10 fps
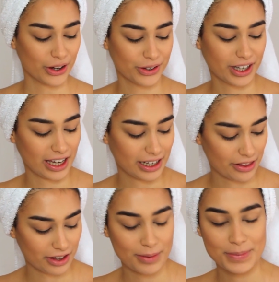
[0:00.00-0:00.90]
Okay, now
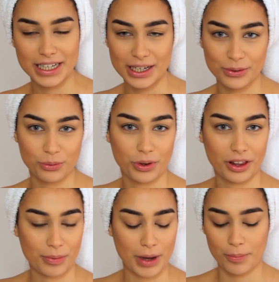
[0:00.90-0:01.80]
that I'm done
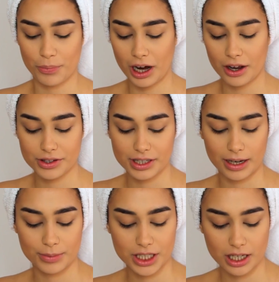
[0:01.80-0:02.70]
with my brows,
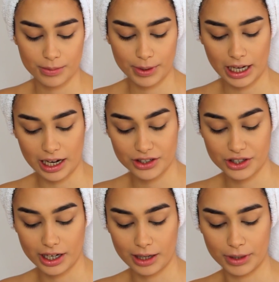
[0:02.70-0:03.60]
I'm just going to be
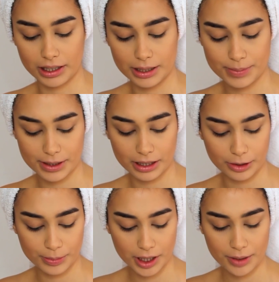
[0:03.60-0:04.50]
hydrating my lips a
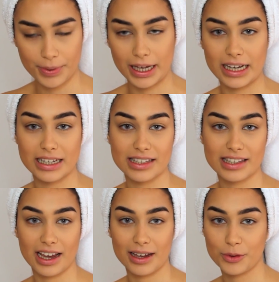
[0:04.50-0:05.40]
little bit
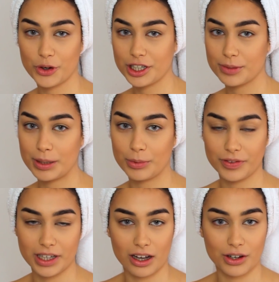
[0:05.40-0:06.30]
because I'm going to be
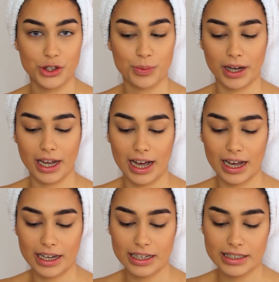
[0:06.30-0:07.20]
moving on to my
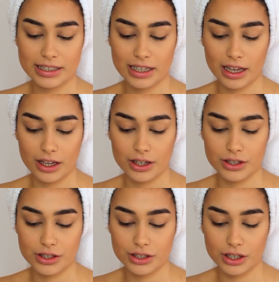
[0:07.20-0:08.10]
eyes.
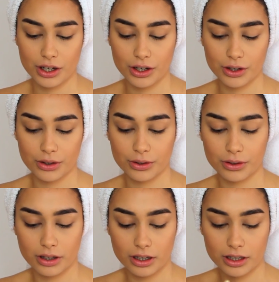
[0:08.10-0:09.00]

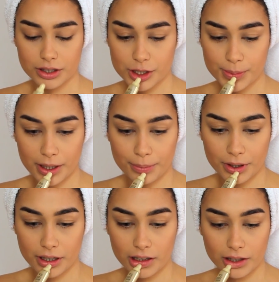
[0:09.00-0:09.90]
So I'll just be
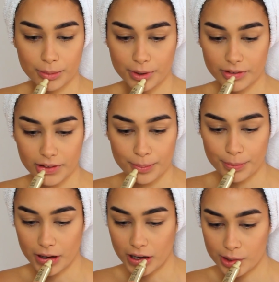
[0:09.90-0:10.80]
putting a little bit of lip
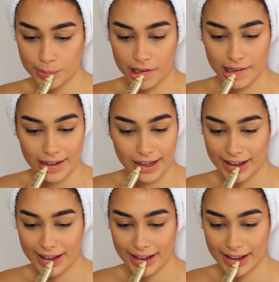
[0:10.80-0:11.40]
balm.